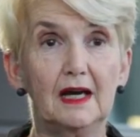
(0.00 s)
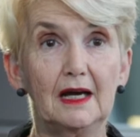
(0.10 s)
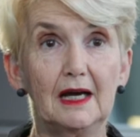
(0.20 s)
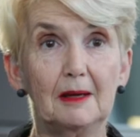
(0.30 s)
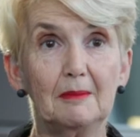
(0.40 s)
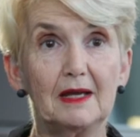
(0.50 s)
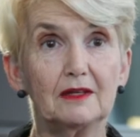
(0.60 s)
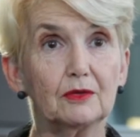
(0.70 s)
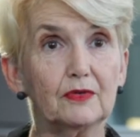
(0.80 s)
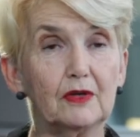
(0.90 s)

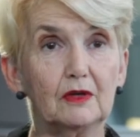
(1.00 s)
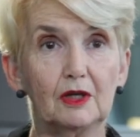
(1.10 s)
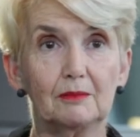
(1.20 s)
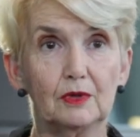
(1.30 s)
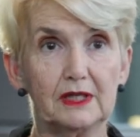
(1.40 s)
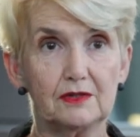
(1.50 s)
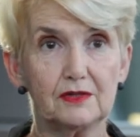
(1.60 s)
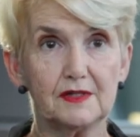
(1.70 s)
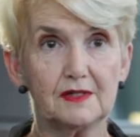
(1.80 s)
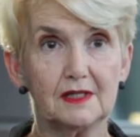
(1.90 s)
and also a lot more
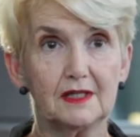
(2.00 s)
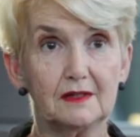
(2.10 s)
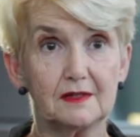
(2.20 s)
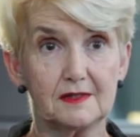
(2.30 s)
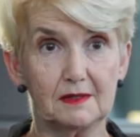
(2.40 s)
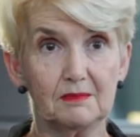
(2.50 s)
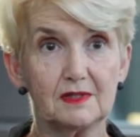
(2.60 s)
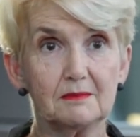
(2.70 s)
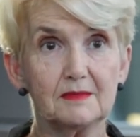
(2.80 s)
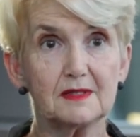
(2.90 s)
interest in the
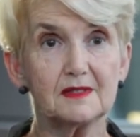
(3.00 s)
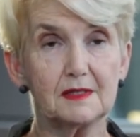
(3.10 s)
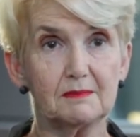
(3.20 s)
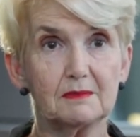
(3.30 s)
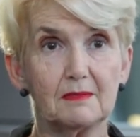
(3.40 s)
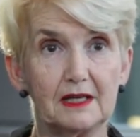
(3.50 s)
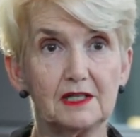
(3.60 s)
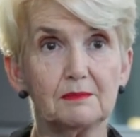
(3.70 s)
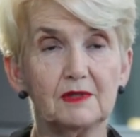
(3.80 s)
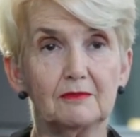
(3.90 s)
symptoms and symptom
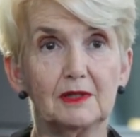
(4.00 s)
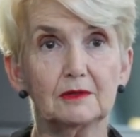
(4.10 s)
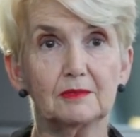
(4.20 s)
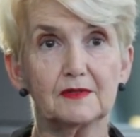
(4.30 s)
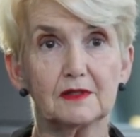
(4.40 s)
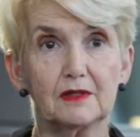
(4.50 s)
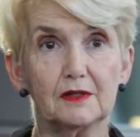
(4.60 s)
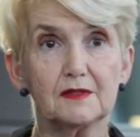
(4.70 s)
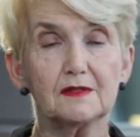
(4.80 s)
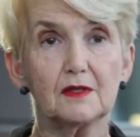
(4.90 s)
management of multiple
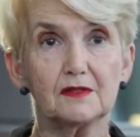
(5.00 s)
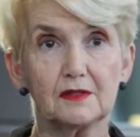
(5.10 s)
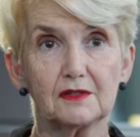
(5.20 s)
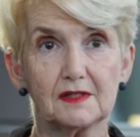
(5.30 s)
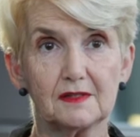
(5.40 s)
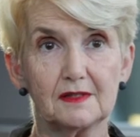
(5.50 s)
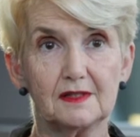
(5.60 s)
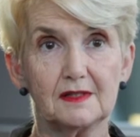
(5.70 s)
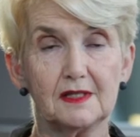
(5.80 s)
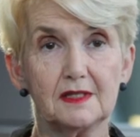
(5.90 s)
sclerosis, so it's not just the
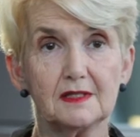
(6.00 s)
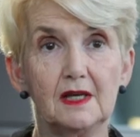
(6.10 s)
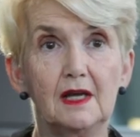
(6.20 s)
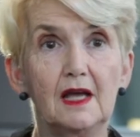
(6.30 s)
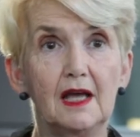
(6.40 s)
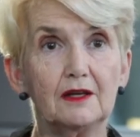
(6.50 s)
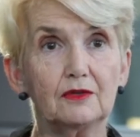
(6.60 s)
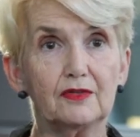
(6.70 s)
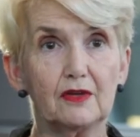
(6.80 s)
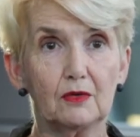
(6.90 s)
disease, and
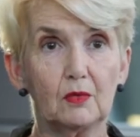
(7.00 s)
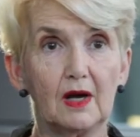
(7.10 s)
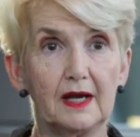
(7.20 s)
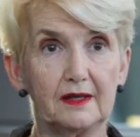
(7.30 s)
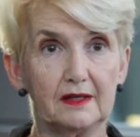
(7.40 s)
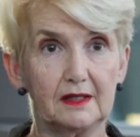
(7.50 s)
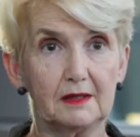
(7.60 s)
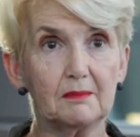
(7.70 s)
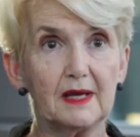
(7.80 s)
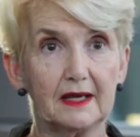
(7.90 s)
also the wider
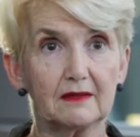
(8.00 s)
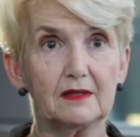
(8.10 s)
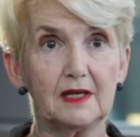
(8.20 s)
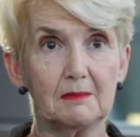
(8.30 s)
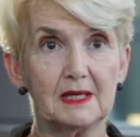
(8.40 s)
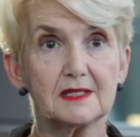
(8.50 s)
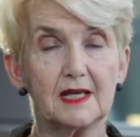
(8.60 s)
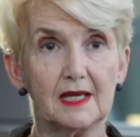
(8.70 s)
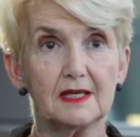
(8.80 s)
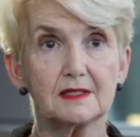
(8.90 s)
impact that MS
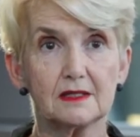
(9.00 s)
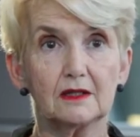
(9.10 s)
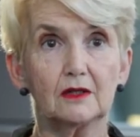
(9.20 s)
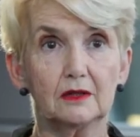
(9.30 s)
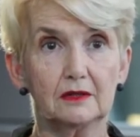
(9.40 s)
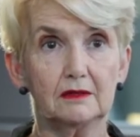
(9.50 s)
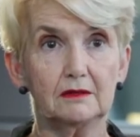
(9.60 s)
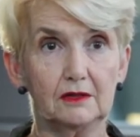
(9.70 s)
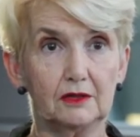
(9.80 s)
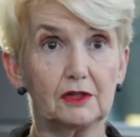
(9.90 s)
has on,
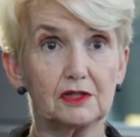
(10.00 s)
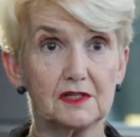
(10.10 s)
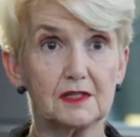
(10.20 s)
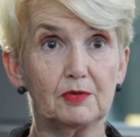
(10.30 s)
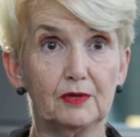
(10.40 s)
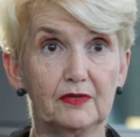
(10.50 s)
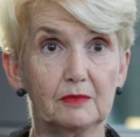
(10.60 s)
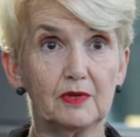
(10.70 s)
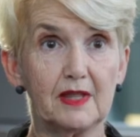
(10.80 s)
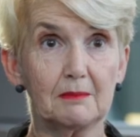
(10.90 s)
you know, not just the
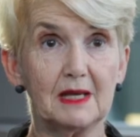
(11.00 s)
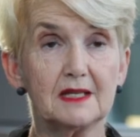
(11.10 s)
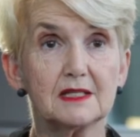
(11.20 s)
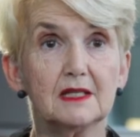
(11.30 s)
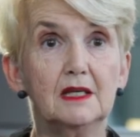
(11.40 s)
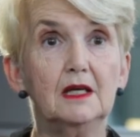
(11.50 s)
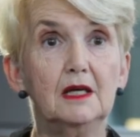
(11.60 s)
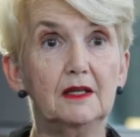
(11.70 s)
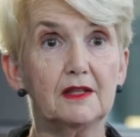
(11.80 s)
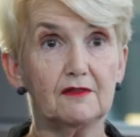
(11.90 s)
person with MS,
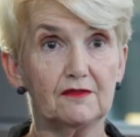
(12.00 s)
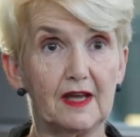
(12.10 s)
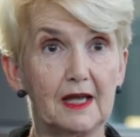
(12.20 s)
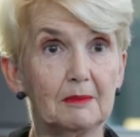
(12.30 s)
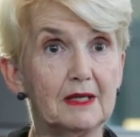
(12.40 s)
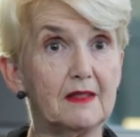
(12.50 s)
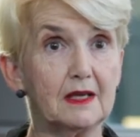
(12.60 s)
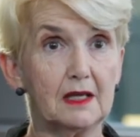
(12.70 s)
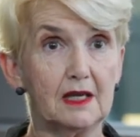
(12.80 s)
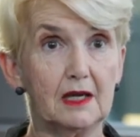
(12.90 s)
their family, their
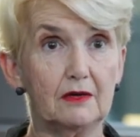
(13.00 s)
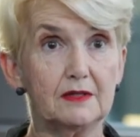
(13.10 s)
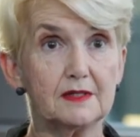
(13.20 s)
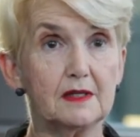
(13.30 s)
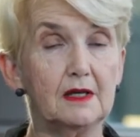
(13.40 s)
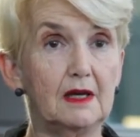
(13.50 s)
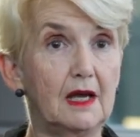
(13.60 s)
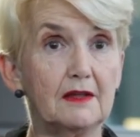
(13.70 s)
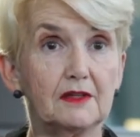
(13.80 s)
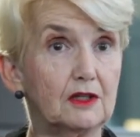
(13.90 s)
carers,
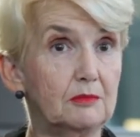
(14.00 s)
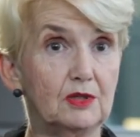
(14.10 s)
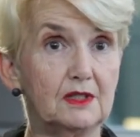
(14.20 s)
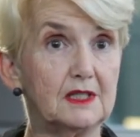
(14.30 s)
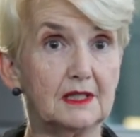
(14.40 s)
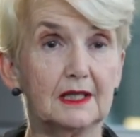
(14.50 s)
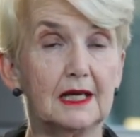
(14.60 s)
and the community at